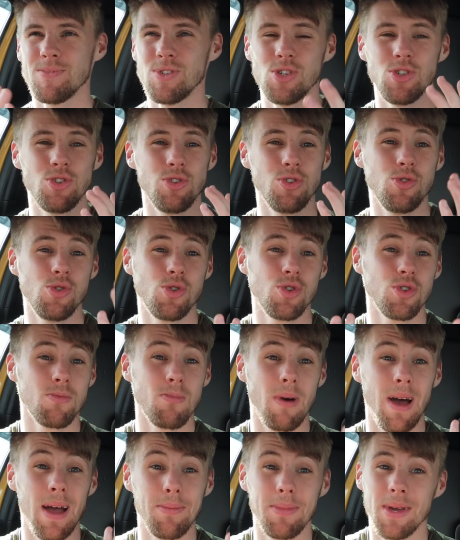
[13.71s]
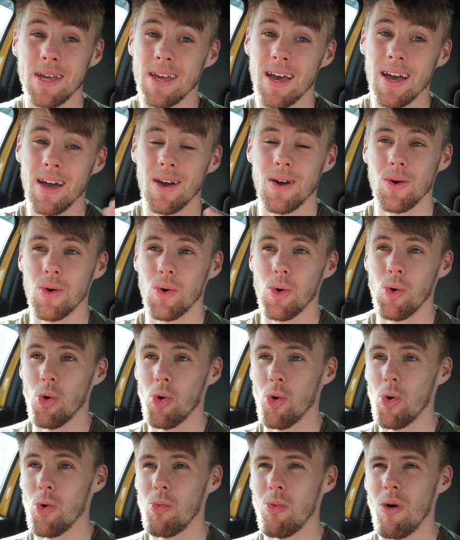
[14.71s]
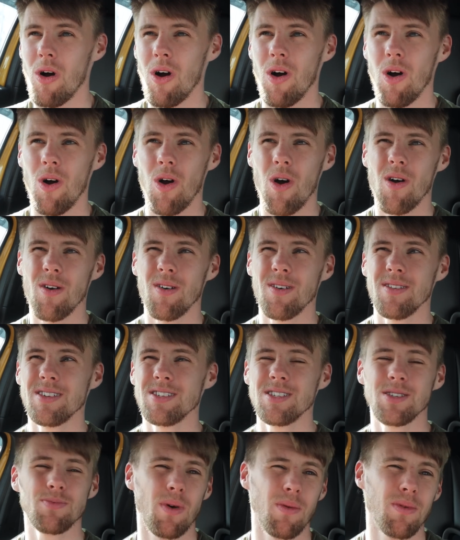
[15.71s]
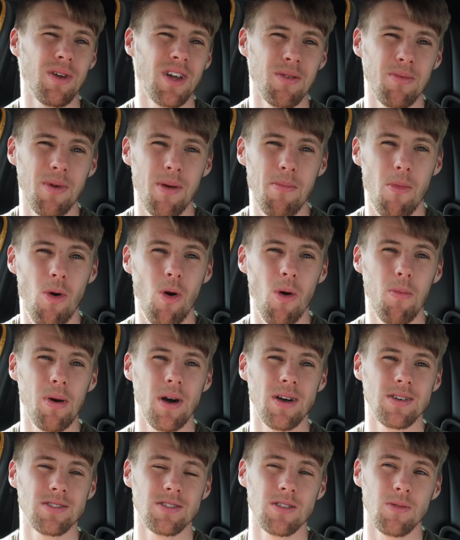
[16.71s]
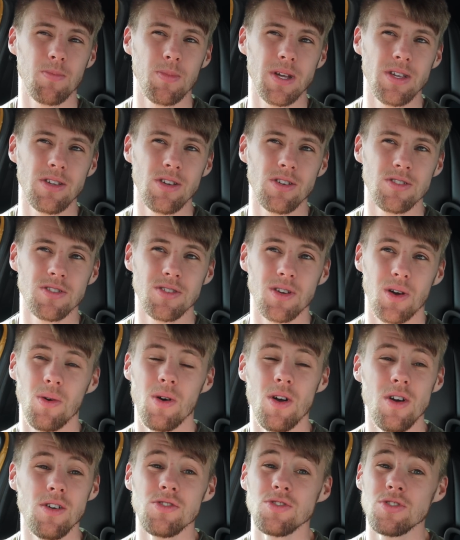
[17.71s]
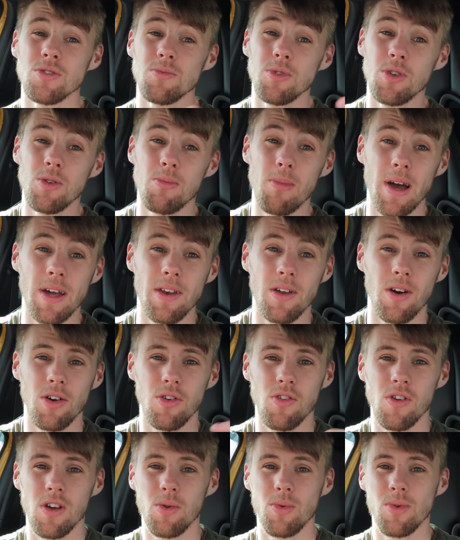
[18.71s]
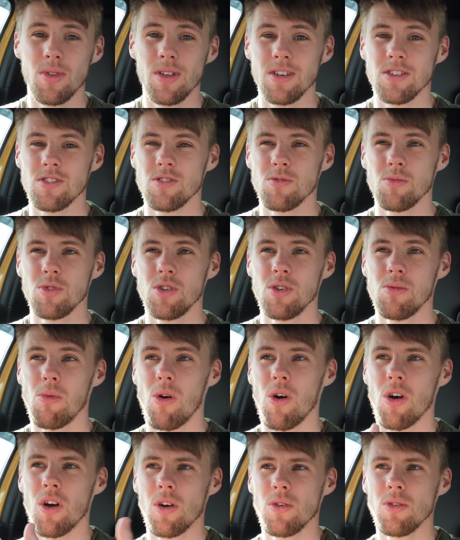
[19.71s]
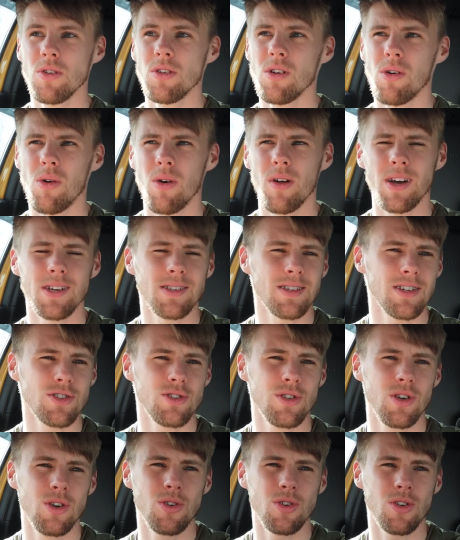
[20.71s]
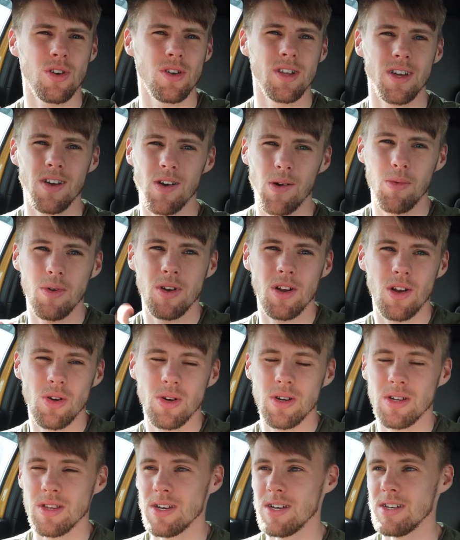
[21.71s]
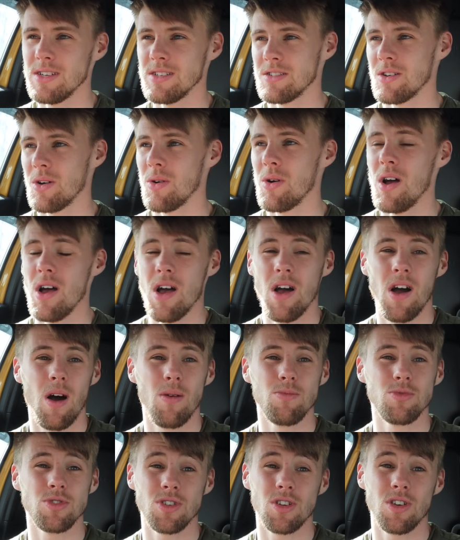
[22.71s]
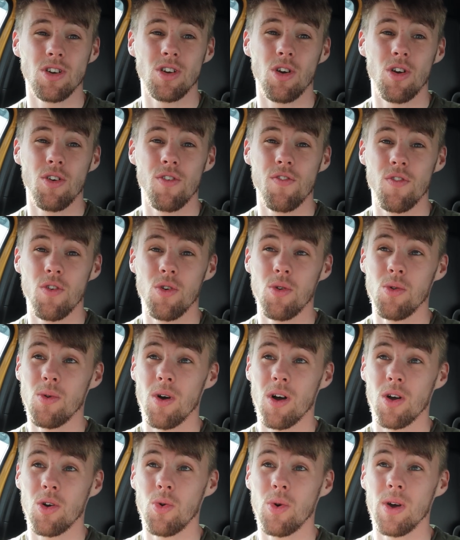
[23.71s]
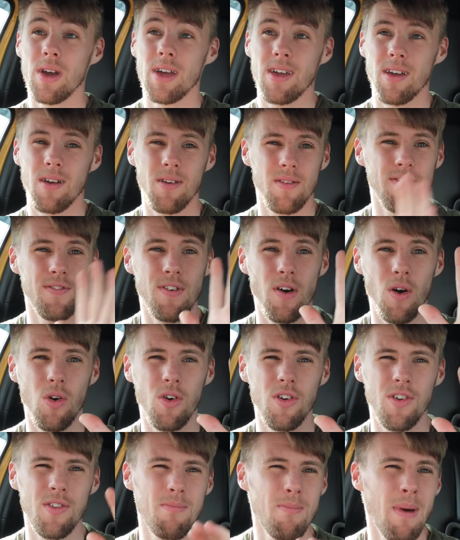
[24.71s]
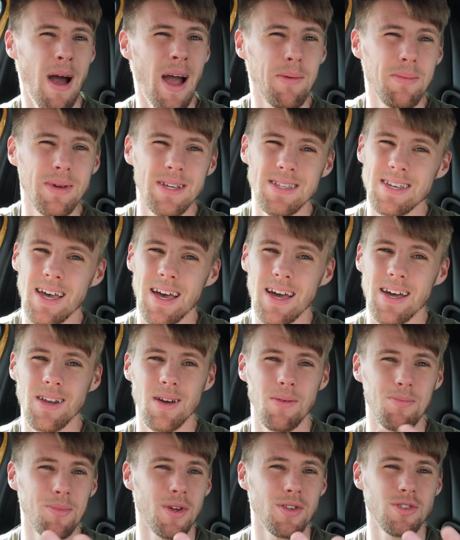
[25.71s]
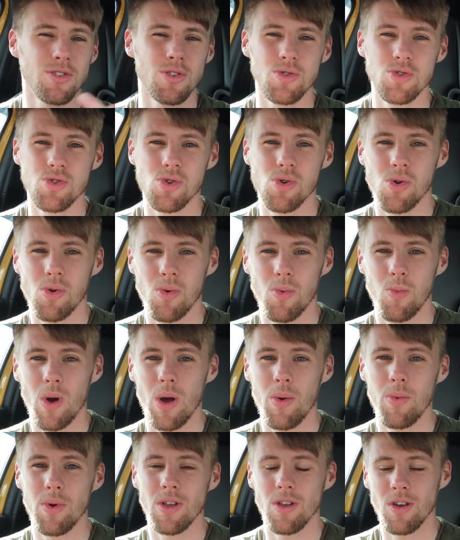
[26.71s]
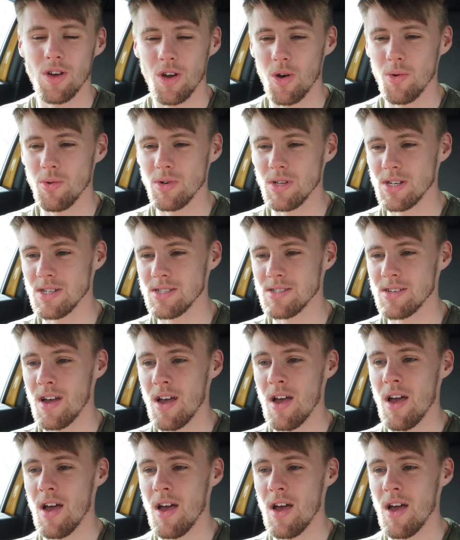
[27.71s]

you should maybe get, or what, this is probably going to be my personal opinion, so some of you may not agree with this, some of you might go, you know what, that's actually a good idea, I'm going to look at these. So I'm just going to go through a quick 5, maybe 10, I'm not too sure where we're going to go with this.